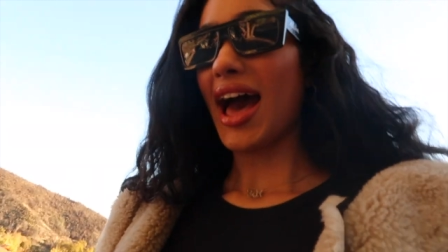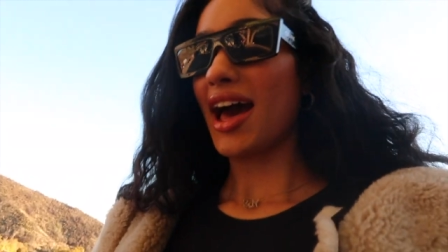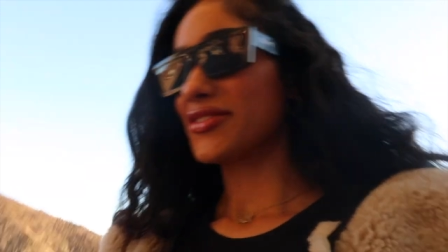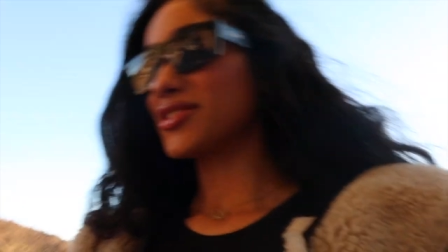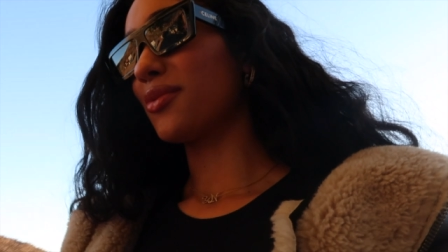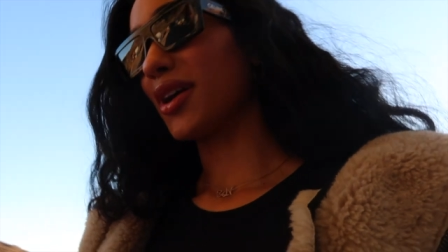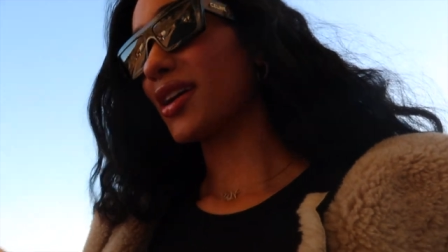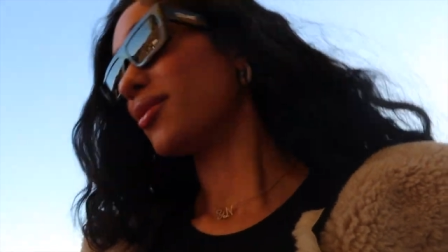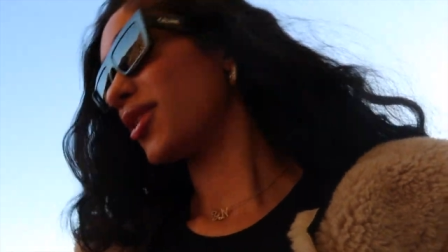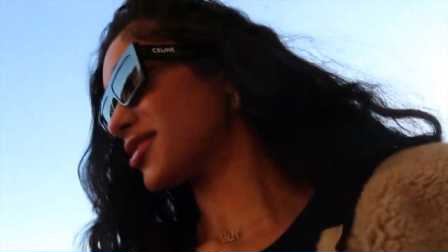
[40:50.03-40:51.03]
I have to
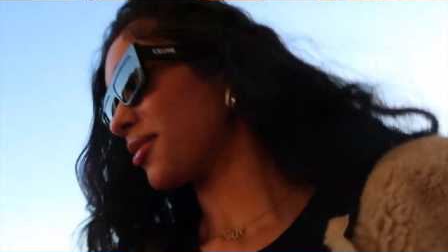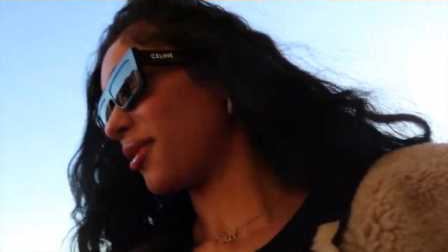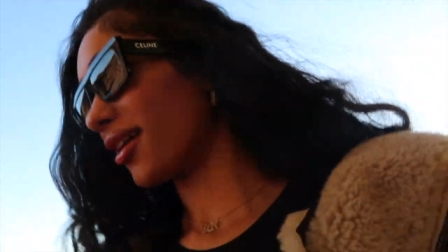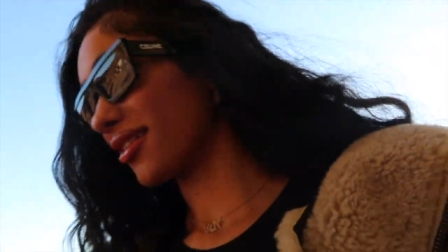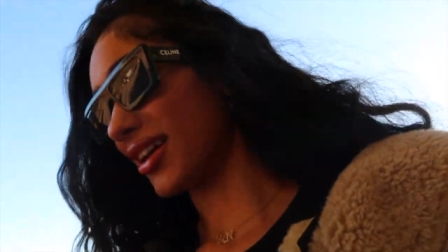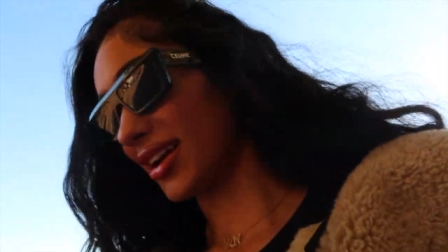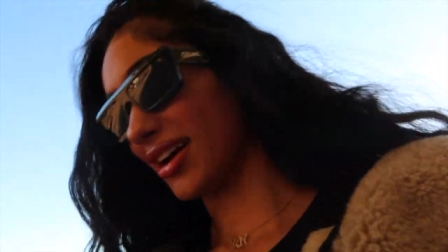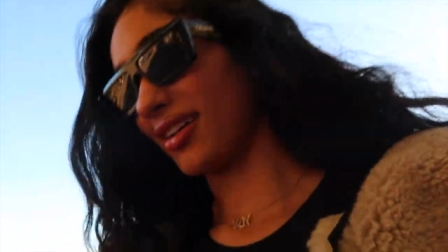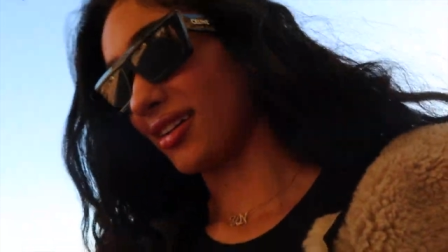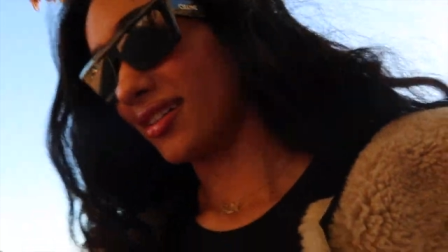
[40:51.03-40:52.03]
work more to walk right
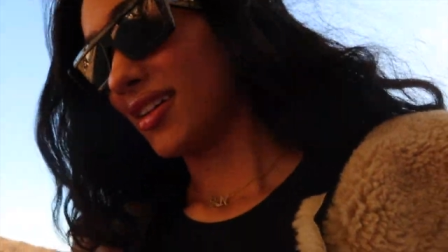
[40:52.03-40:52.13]
now.